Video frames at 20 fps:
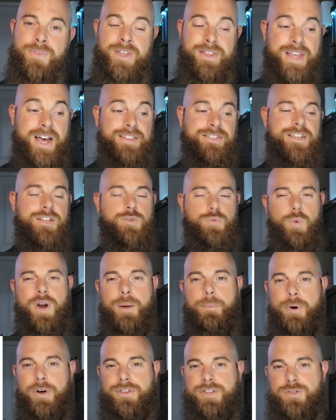Not this one.
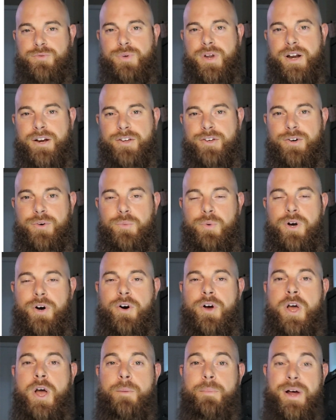I bought this one at a
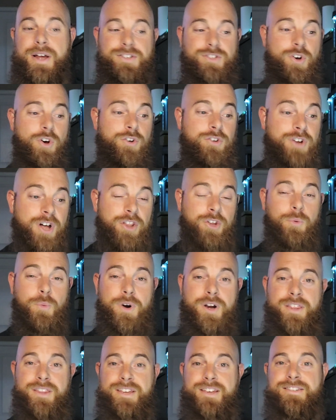Goodwill. But I saw another
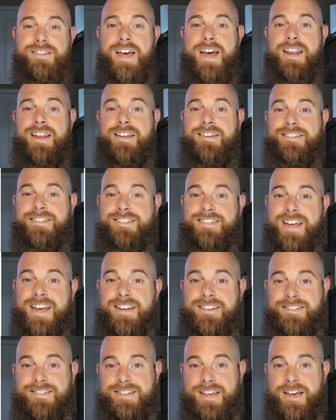one of these at an
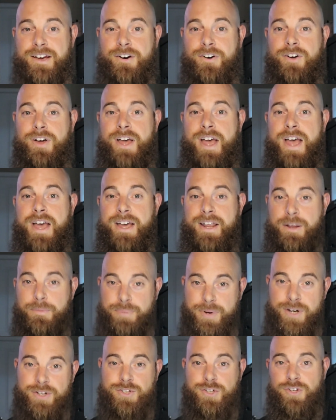estate sale in a
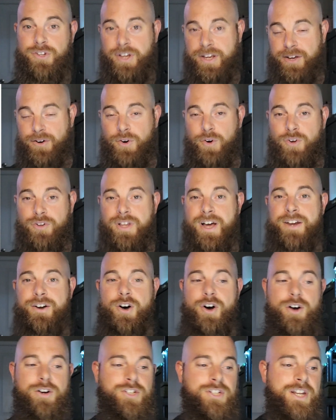picture, like an online
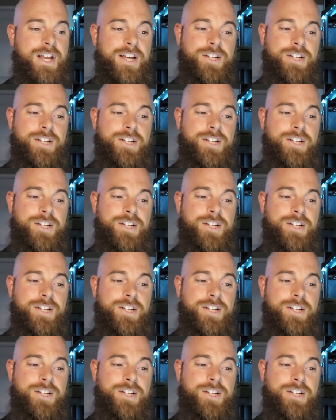auction.